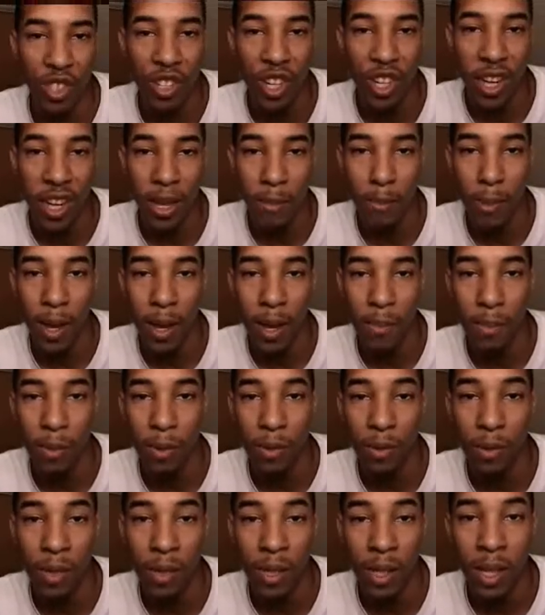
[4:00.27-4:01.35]
stunning
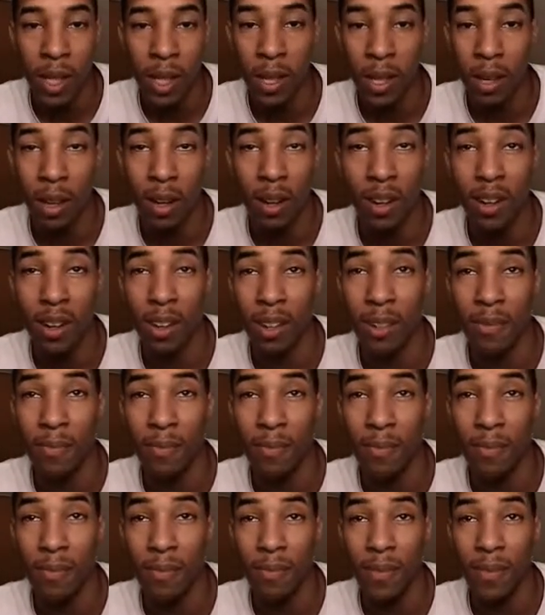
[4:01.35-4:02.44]
people,
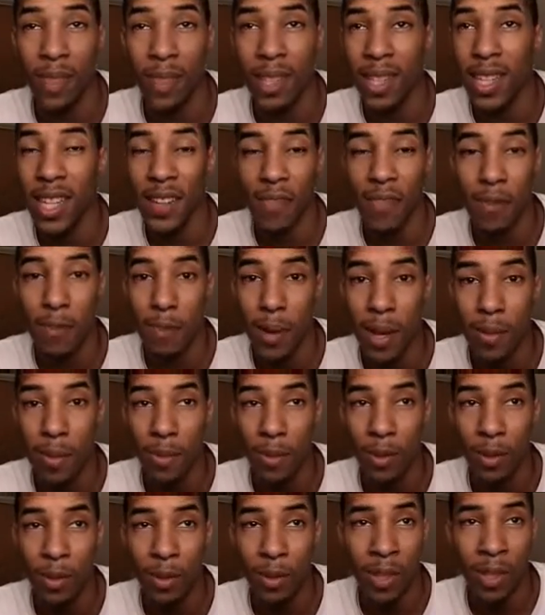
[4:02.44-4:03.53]
leaving
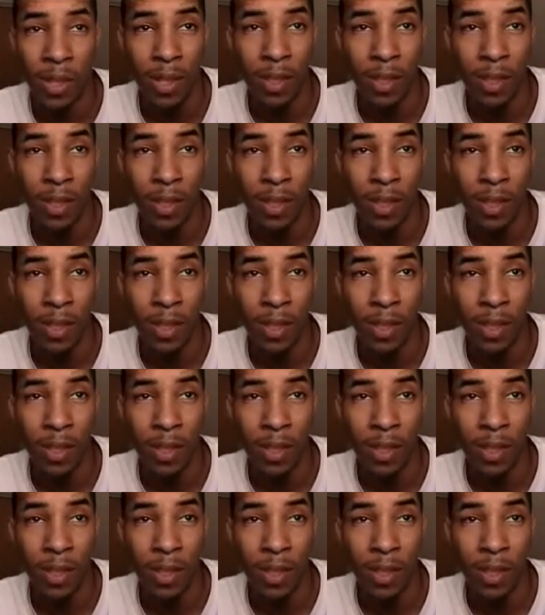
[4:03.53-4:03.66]
people